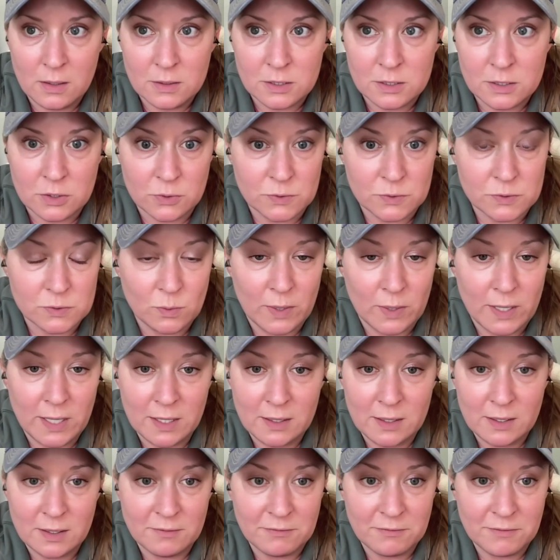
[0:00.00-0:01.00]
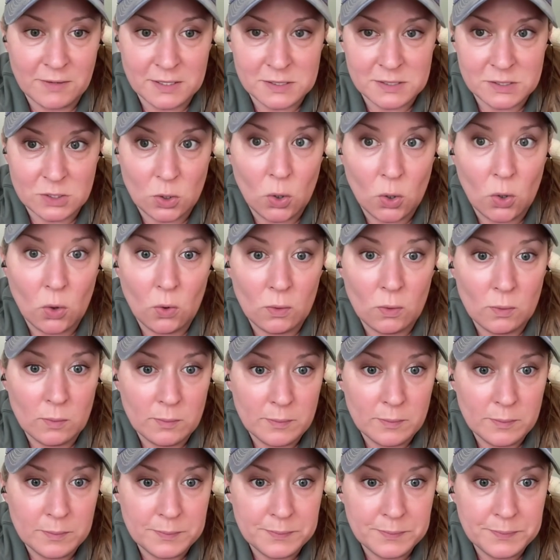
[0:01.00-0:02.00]
to lose weight if that's a goal.
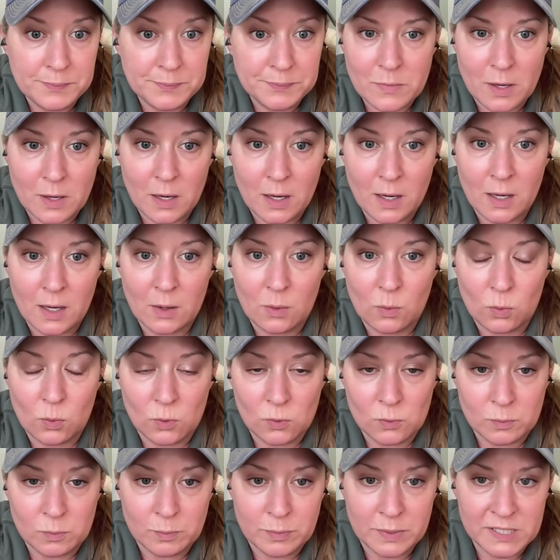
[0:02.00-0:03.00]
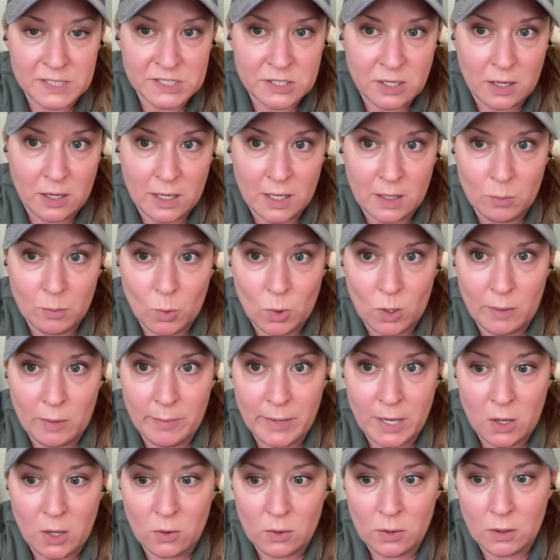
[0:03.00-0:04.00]
I will be talking more
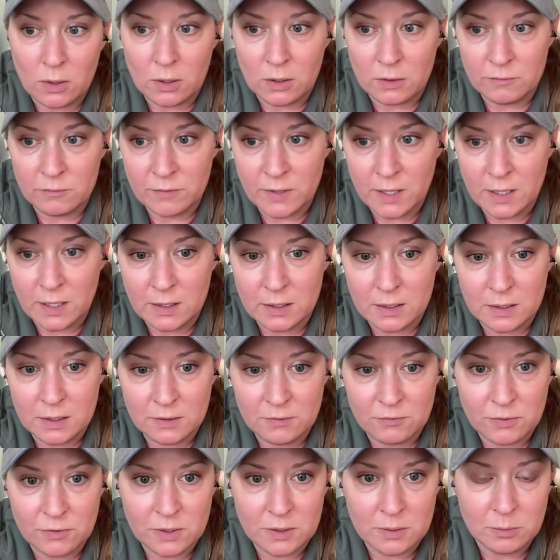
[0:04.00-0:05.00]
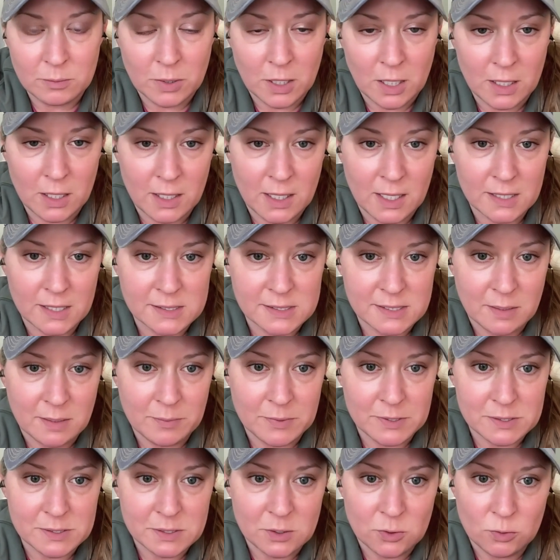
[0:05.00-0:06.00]
about all of that in a different podcast
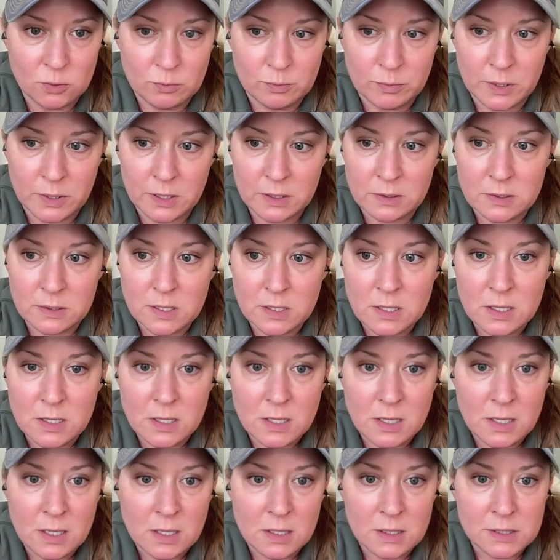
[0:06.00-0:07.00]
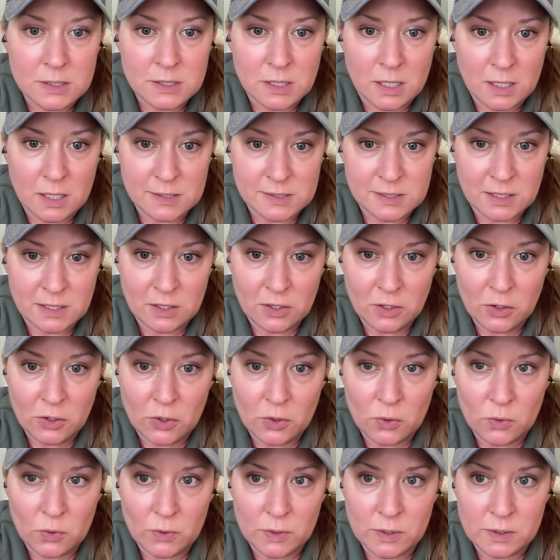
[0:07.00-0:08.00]
episode, but toxic
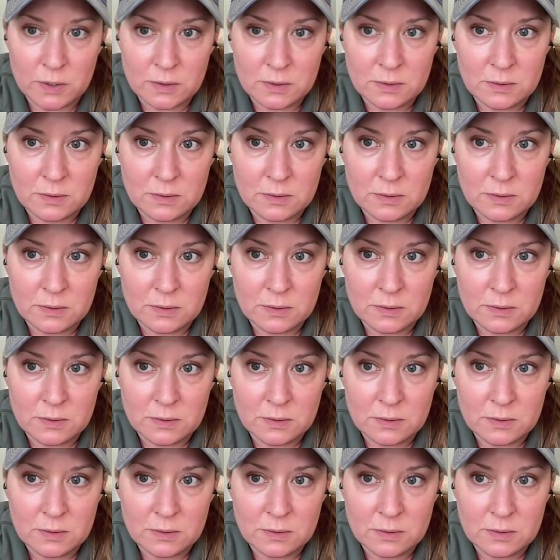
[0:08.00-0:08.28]
load,